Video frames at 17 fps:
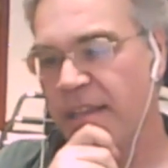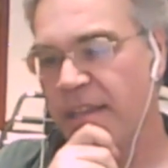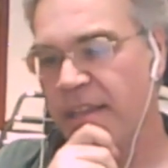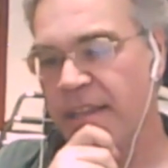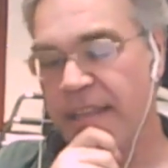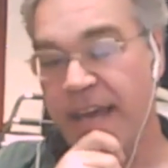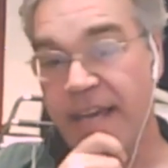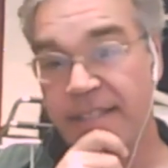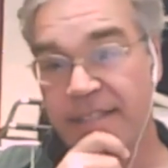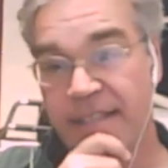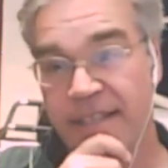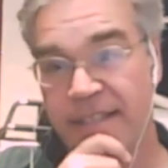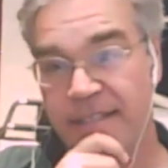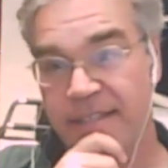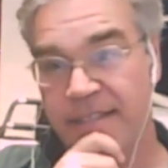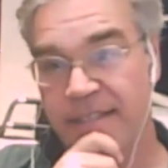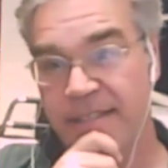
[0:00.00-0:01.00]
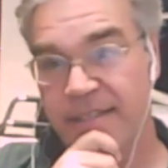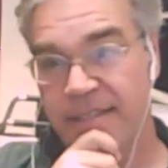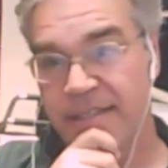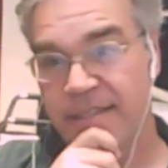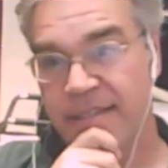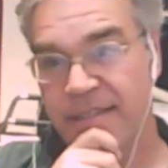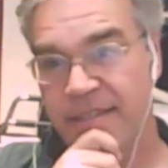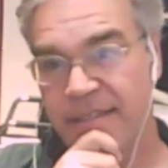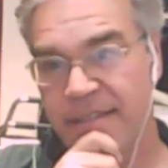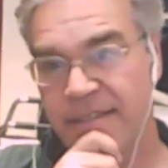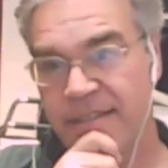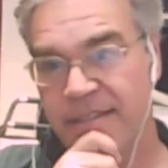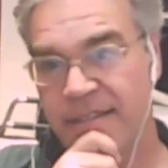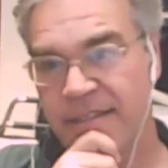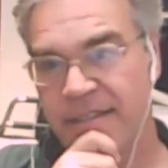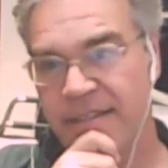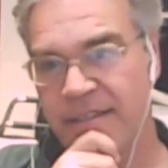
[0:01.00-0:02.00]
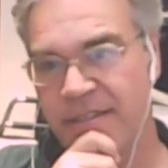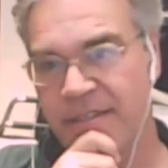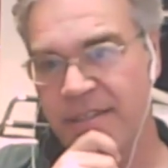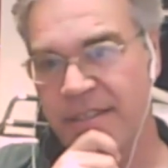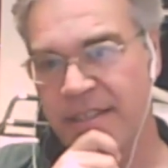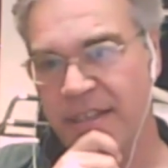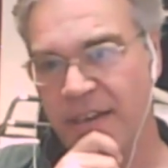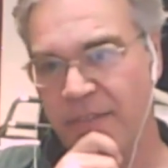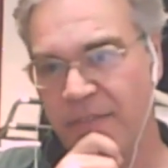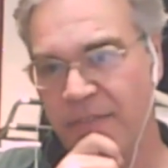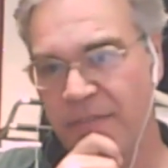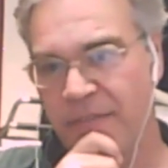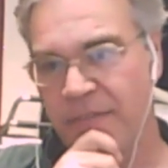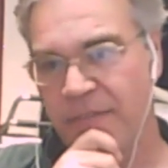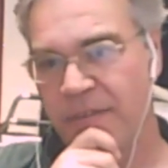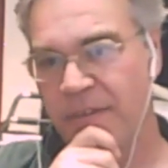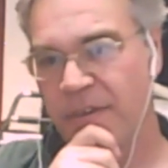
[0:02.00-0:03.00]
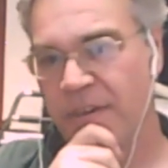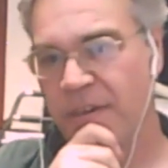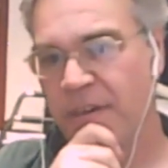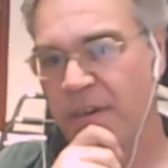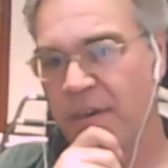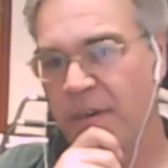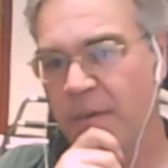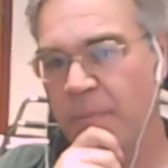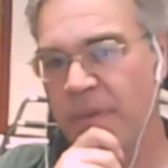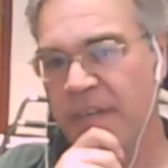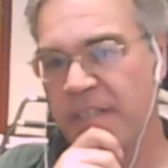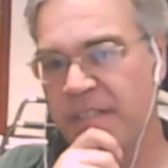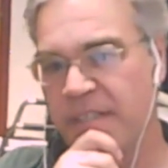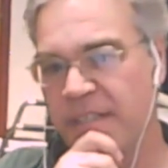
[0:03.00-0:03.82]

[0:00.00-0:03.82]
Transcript: In that sense, there's a self, but it's a